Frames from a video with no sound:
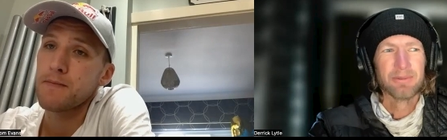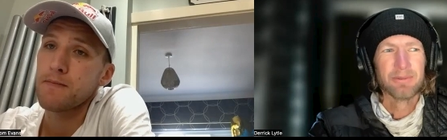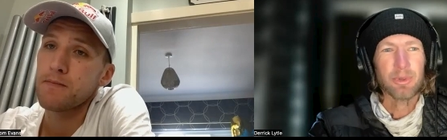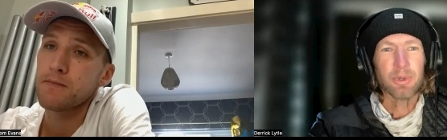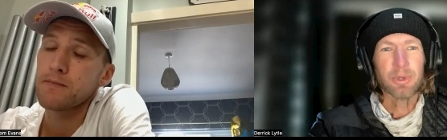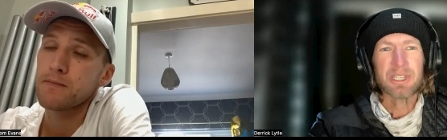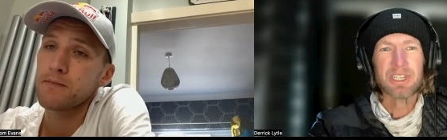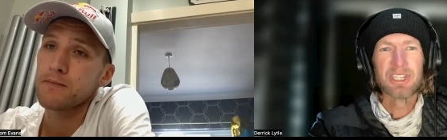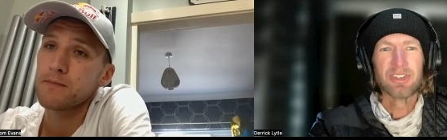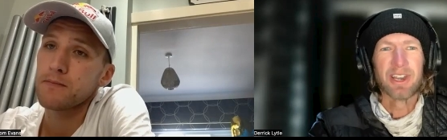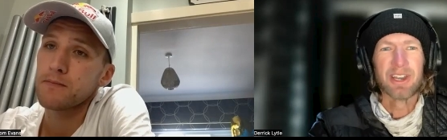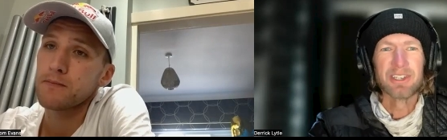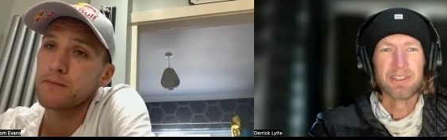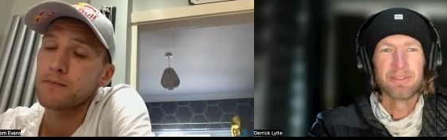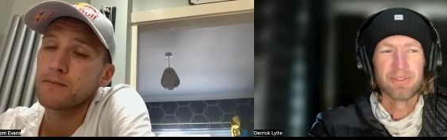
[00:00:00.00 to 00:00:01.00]
Speaker 1: fueling
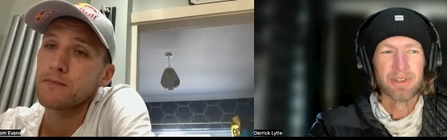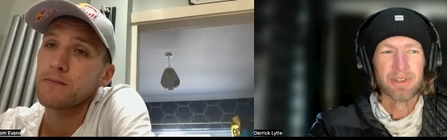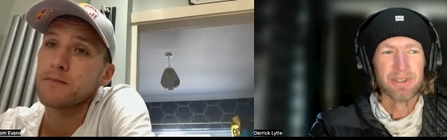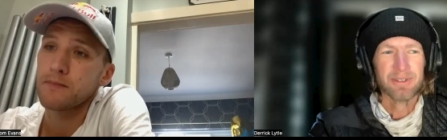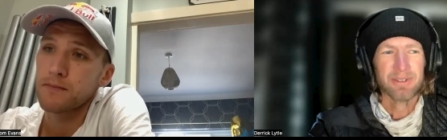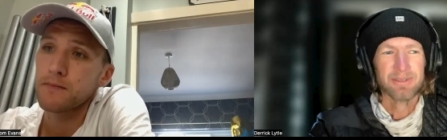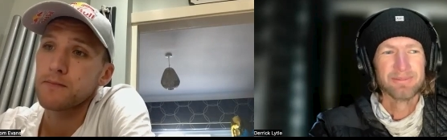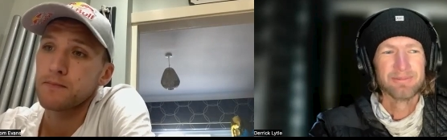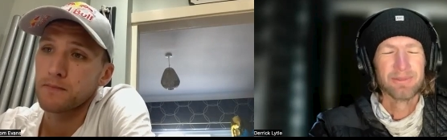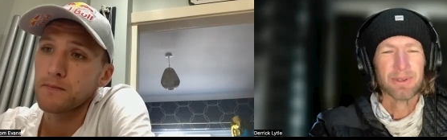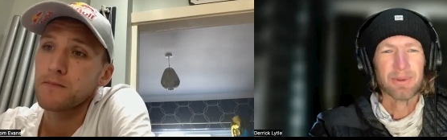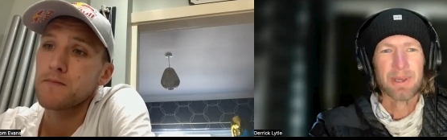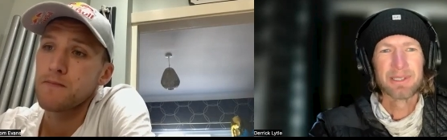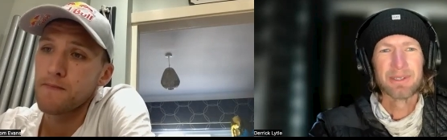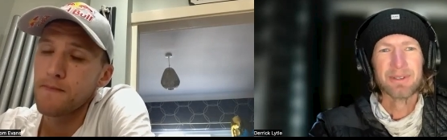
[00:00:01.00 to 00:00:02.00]
strategy for your for
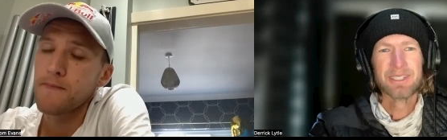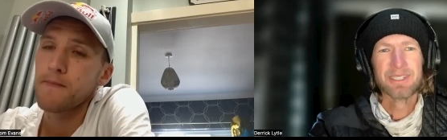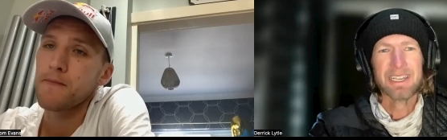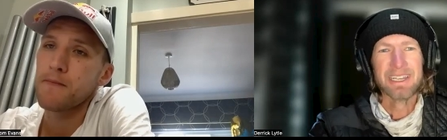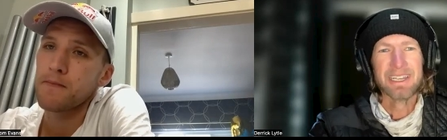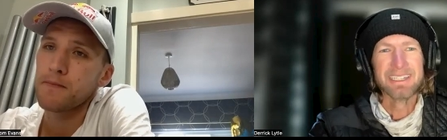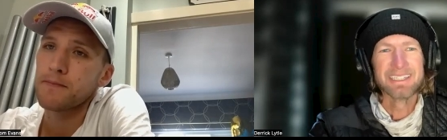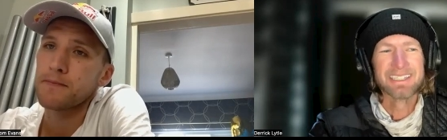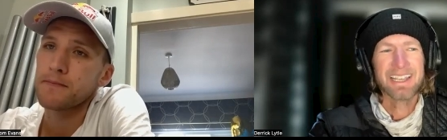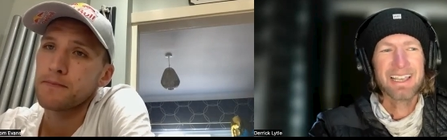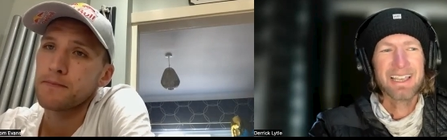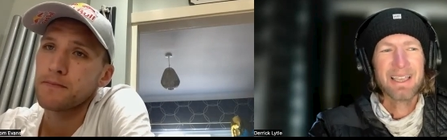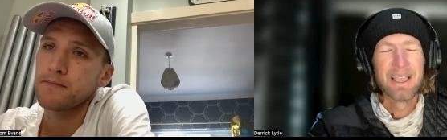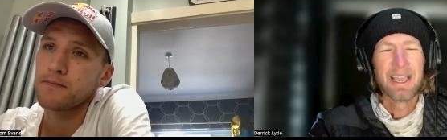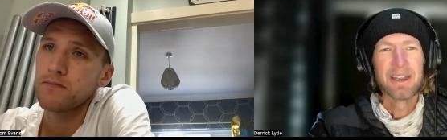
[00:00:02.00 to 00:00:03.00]
Western states.
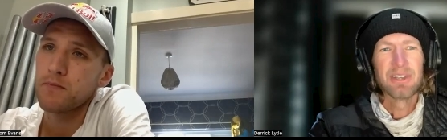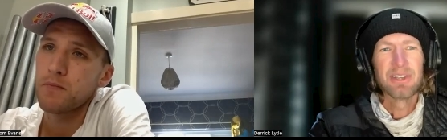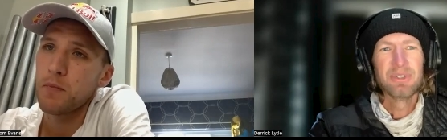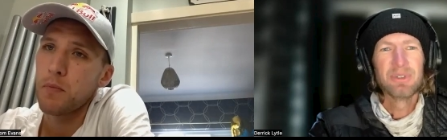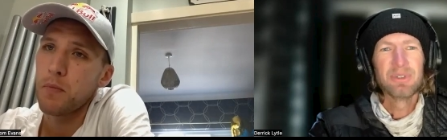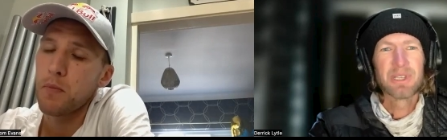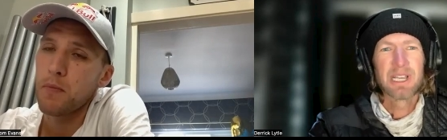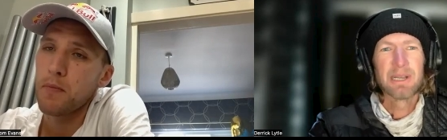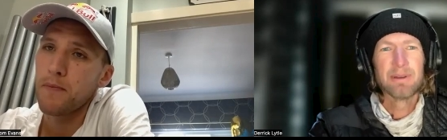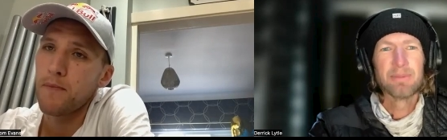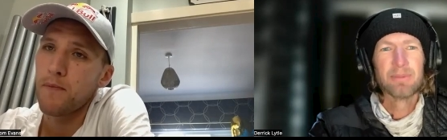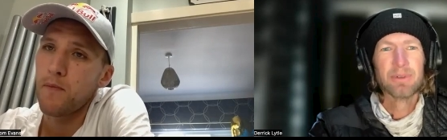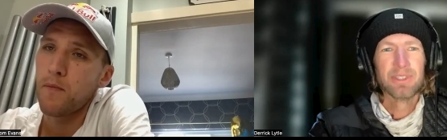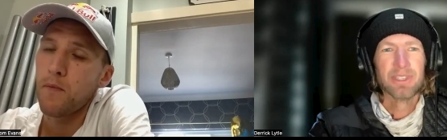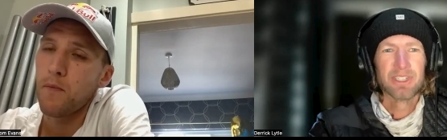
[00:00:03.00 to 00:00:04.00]
How did you come up
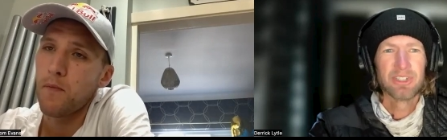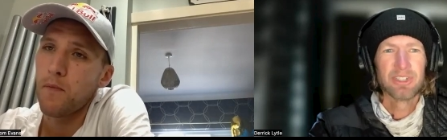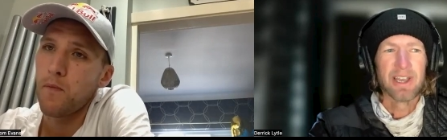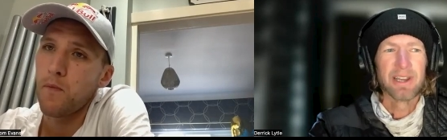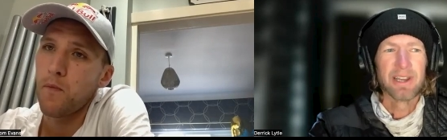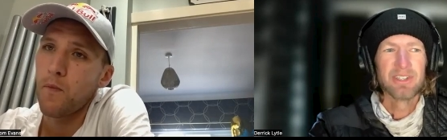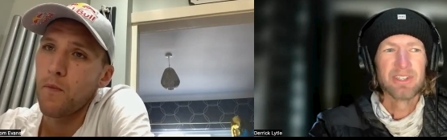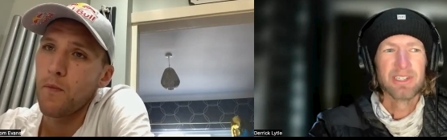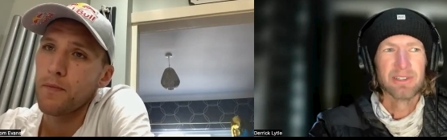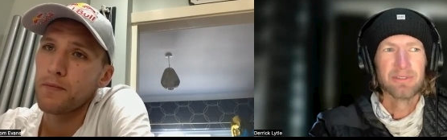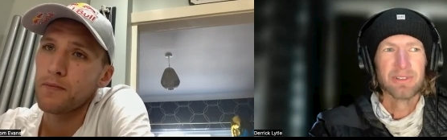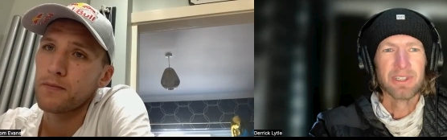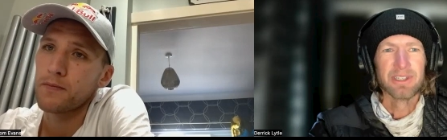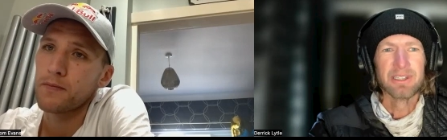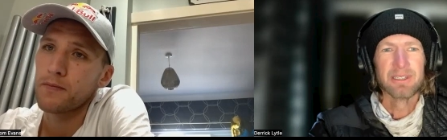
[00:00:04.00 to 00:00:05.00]
with this strategy of
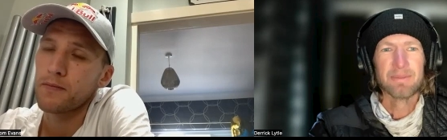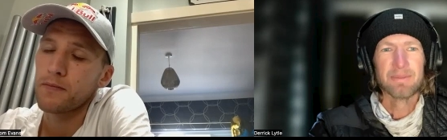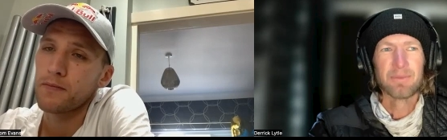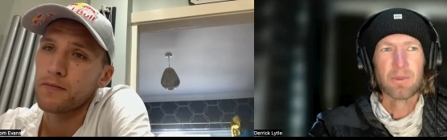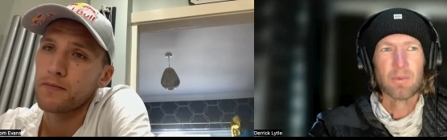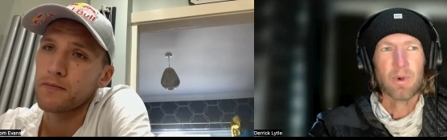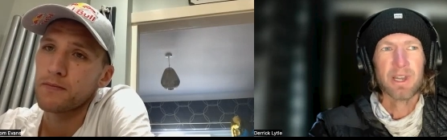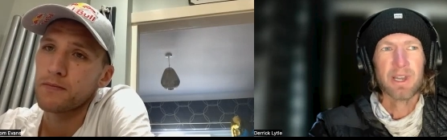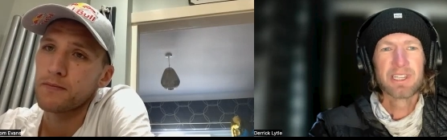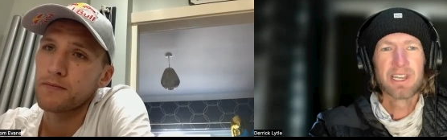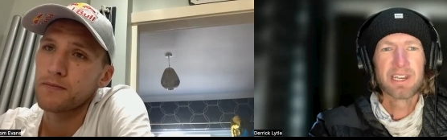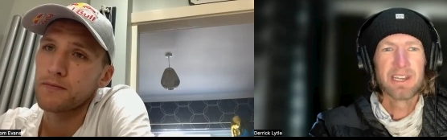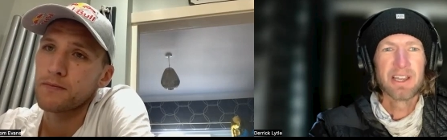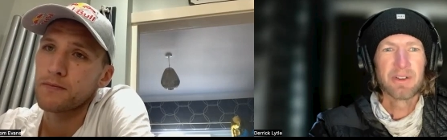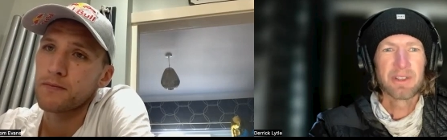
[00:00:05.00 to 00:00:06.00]
like one
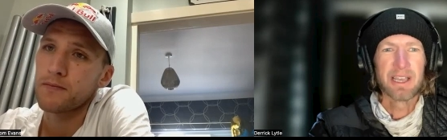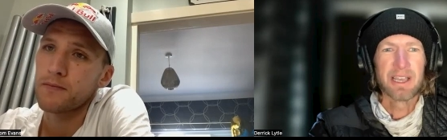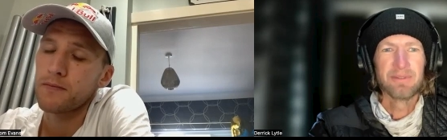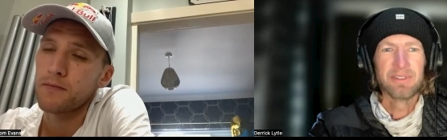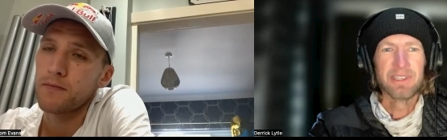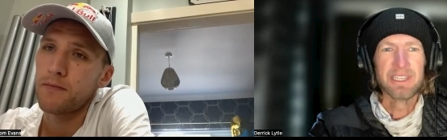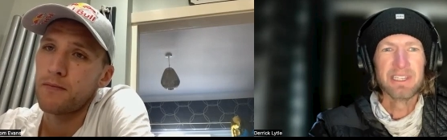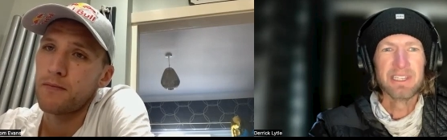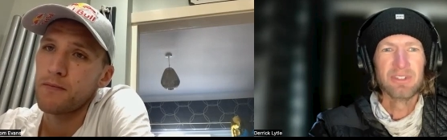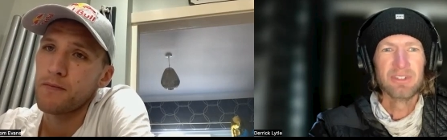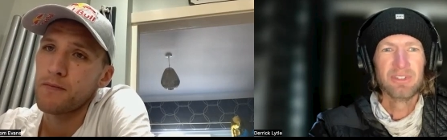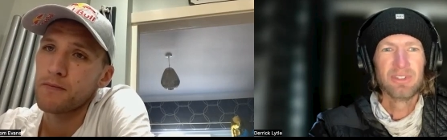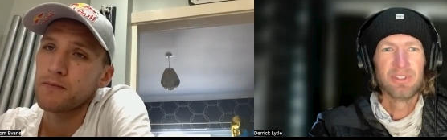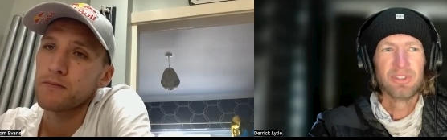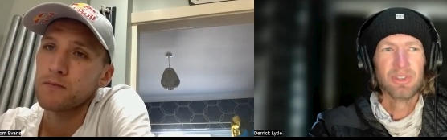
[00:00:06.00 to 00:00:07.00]
cutting out caffeine,
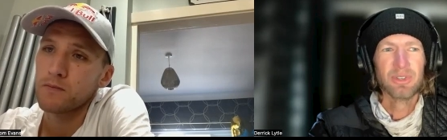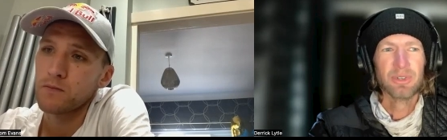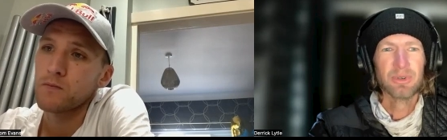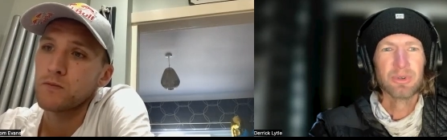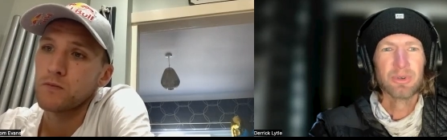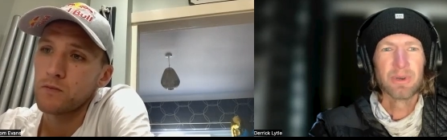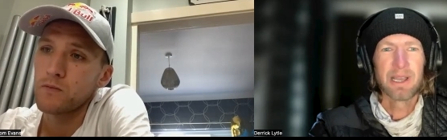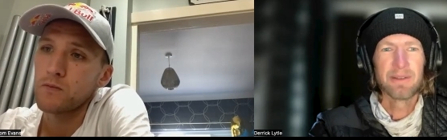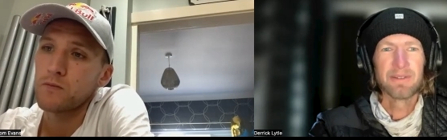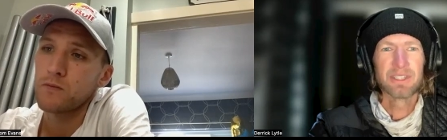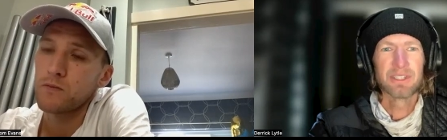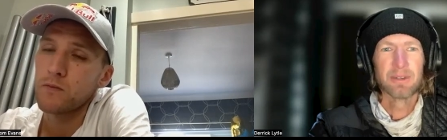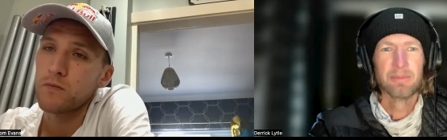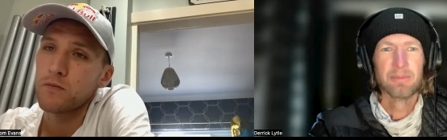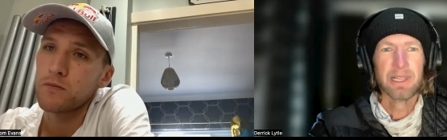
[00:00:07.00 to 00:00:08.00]
two having
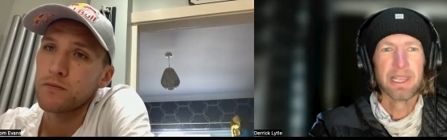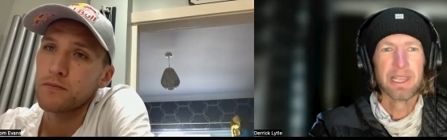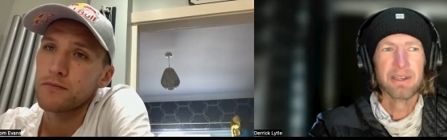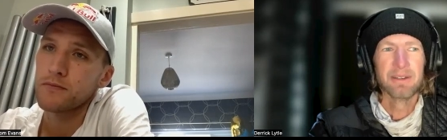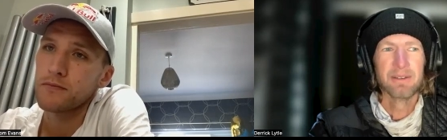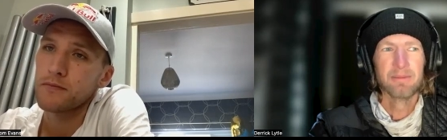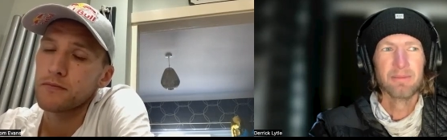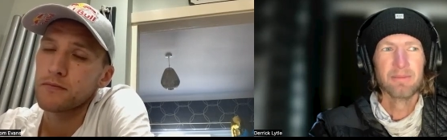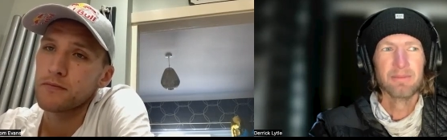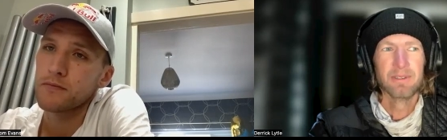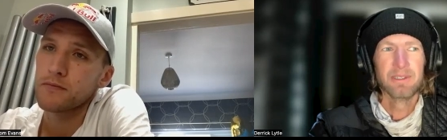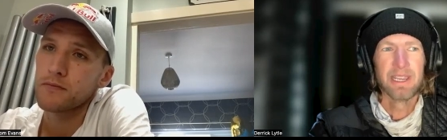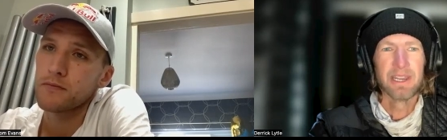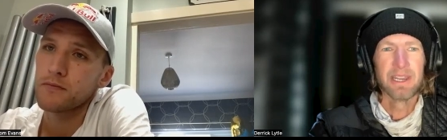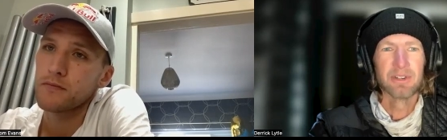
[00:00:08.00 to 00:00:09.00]
such a bland
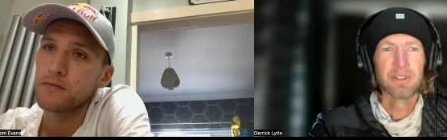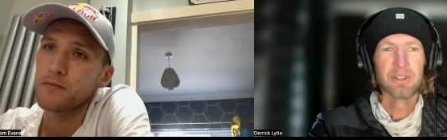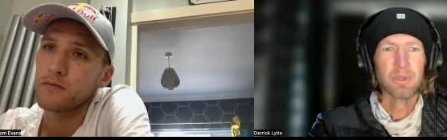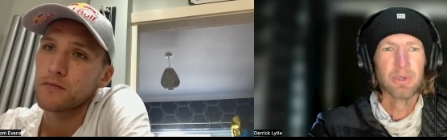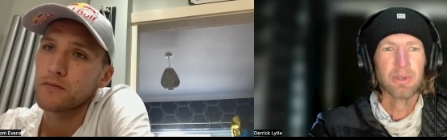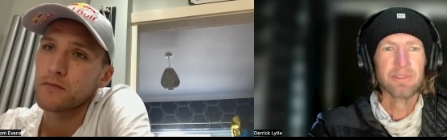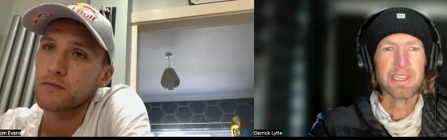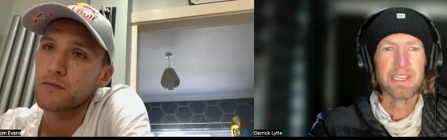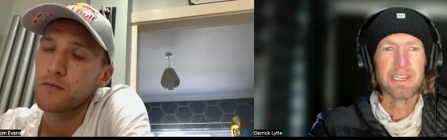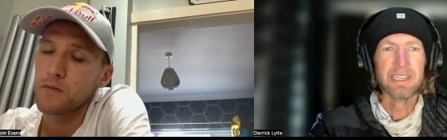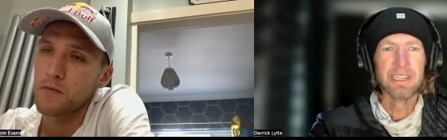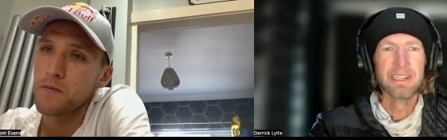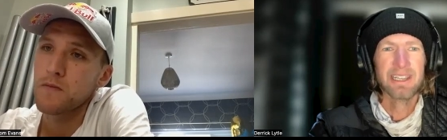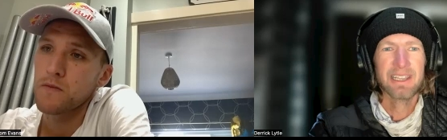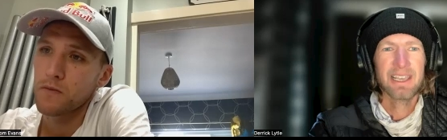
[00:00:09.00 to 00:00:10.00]
day or two of
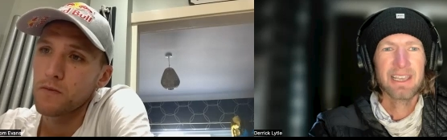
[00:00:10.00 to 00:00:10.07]
eating,